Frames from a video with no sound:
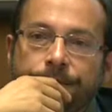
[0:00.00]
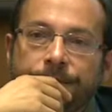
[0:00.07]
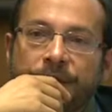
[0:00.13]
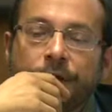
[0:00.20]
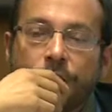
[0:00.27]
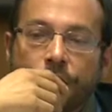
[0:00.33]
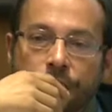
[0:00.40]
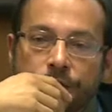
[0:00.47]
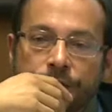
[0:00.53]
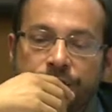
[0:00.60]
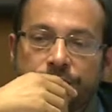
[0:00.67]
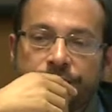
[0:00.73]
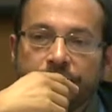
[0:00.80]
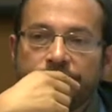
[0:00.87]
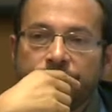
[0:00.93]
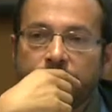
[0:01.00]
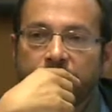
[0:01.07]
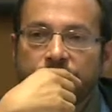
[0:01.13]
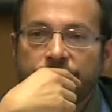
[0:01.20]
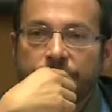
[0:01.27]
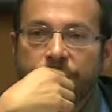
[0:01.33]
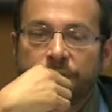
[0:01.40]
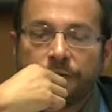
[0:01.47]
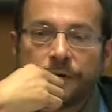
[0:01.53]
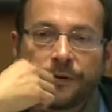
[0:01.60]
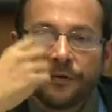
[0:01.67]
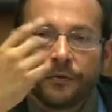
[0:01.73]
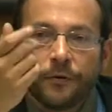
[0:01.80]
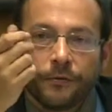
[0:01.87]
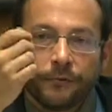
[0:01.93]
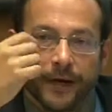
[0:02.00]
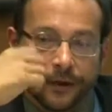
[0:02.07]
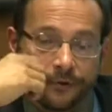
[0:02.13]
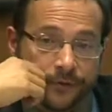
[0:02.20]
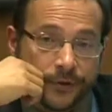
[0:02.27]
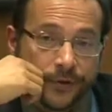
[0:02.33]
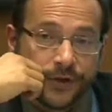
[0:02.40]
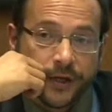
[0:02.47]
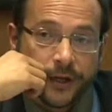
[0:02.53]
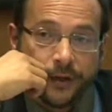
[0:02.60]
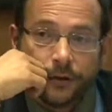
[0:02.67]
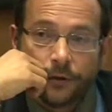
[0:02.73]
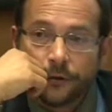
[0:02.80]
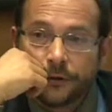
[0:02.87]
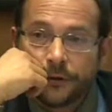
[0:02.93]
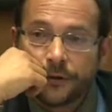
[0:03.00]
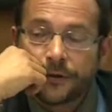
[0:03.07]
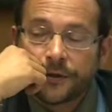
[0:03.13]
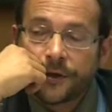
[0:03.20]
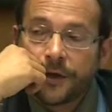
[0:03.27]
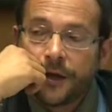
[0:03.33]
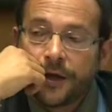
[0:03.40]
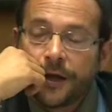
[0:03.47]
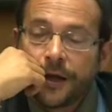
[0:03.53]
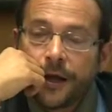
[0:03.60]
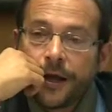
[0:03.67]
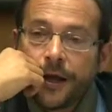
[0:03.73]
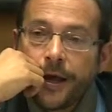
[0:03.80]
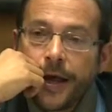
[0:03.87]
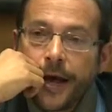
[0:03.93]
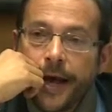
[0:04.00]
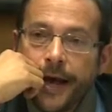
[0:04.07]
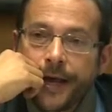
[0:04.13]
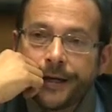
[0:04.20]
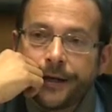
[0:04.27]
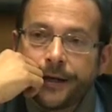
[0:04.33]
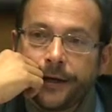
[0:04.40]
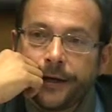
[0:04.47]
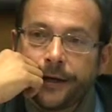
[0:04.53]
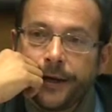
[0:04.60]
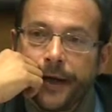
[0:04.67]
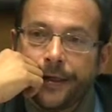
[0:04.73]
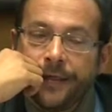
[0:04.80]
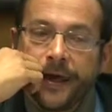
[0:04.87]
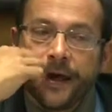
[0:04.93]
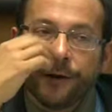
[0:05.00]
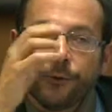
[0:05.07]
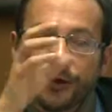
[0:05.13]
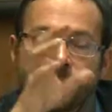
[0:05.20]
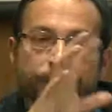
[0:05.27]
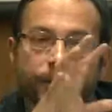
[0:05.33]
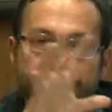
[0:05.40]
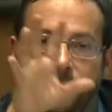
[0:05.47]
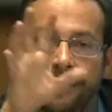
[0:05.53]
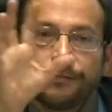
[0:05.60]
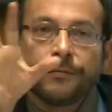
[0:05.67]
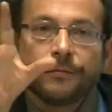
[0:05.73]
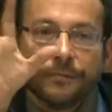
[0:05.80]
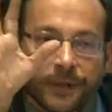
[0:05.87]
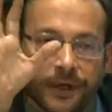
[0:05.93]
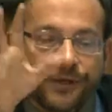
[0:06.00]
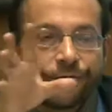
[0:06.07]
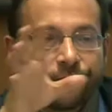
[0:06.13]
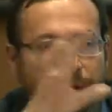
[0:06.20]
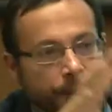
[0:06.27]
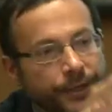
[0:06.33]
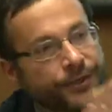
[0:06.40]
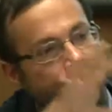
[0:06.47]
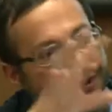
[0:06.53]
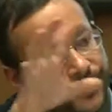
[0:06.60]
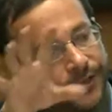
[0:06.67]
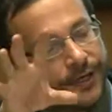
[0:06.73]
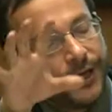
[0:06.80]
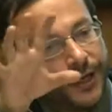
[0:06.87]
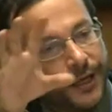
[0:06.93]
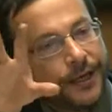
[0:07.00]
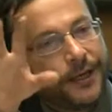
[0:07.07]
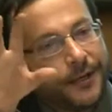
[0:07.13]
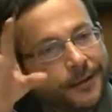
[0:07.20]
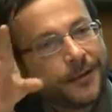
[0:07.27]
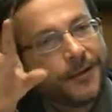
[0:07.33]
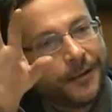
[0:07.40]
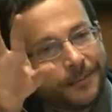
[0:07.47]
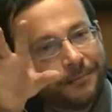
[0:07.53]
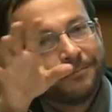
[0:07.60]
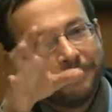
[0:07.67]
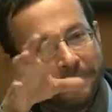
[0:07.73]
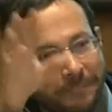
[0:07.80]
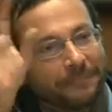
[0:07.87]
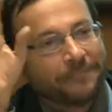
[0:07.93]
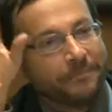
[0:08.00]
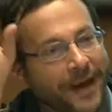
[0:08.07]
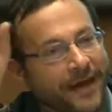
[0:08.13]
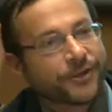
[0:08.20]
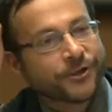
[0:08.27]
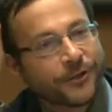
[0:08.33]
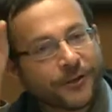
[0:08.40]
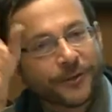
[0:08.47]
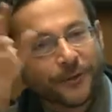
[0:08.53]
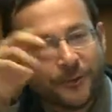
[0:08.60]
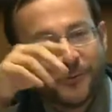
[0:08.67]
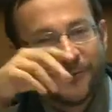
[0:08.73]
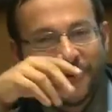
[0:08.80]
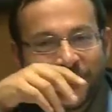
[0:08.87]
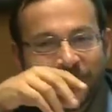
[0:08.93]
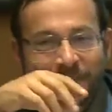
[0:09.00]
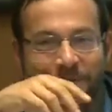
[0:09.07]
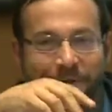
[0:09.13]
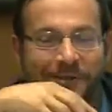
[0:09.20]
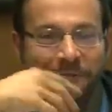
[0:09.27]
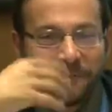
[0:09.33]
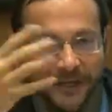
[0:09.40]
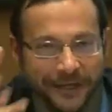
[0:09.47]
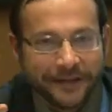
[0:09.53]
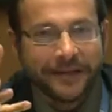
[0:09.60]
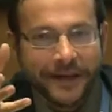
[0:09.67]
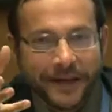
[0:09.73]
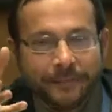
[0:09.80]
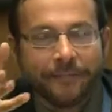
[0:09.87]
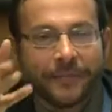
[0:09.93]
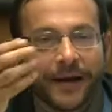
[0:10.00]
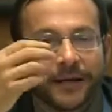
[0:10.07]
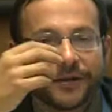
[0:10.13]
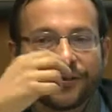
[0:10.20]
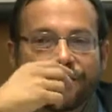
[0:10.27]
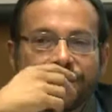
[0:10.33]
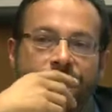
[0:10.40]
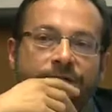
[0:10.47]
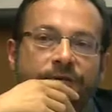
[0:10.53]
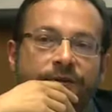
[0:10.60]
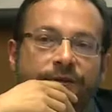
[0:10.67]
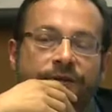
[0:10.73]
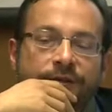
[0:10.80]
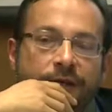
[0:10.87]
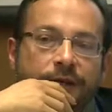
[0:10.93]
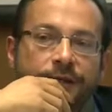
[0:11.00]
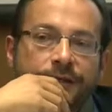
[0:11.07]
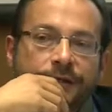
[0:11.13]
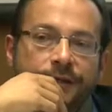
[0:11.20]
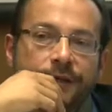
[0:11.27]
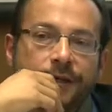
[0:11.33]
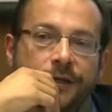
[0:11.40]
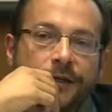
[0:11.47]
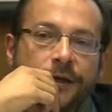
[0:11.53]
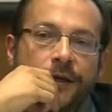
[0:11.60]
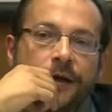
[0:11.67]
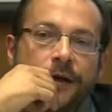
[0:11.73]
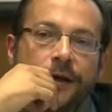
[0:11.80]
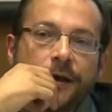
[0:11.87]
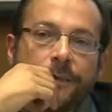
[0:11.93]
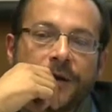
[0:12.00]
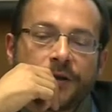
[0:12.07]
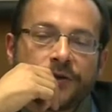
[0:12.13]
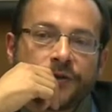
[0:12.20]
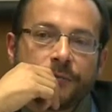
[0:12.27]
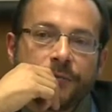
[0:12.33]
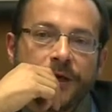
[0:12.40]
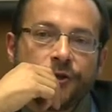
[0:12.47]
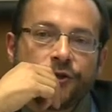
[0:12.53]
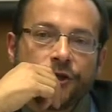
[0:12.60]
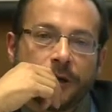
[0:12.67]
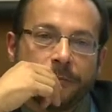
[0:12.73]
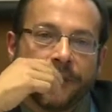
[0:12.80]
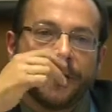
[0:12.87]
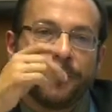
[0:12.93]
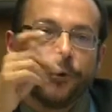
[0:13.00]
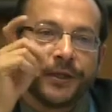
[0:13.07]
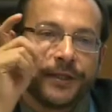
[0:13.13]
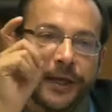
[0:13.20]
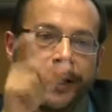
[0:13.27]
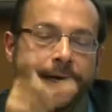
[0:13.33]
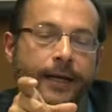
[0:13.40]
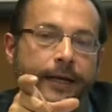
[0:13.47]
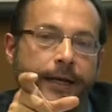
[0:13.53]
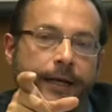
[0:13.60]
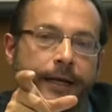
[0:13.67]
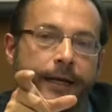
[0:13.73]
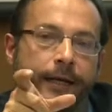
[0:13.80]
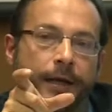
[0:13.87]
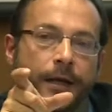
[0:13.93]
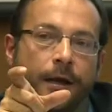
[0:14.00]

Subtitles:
inclusive as possible with all the relevant stakeholders. And there one could literally see, measure, so to speak, the impact of civil society participation. I mean, there were daily